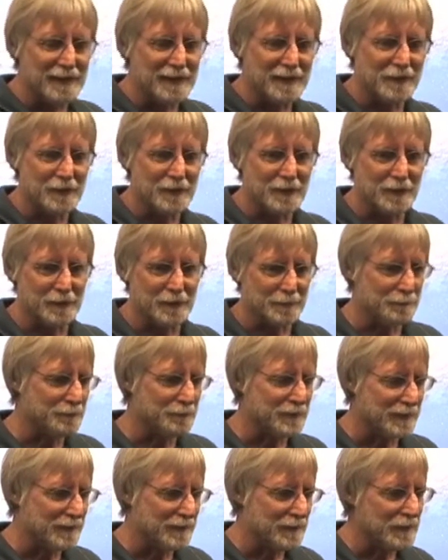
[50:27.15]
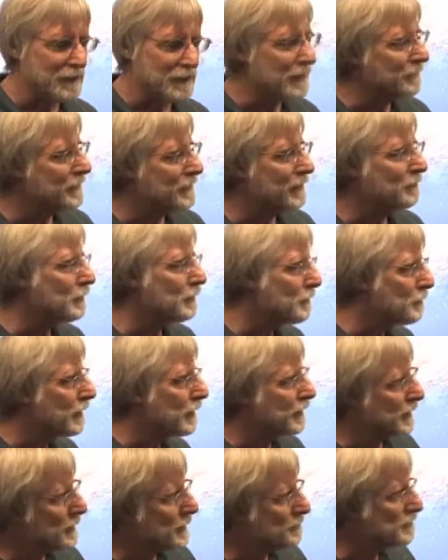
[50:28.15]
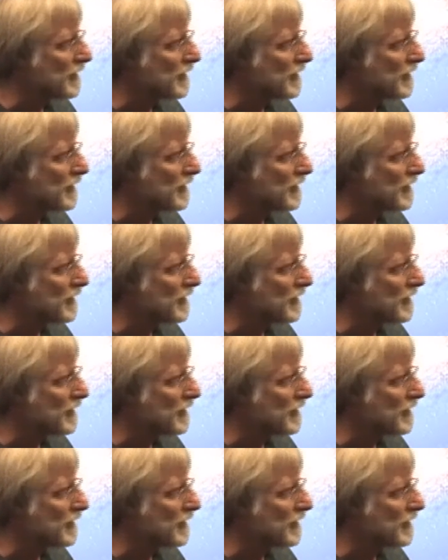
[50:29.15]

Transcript: and they're they've dealt with parking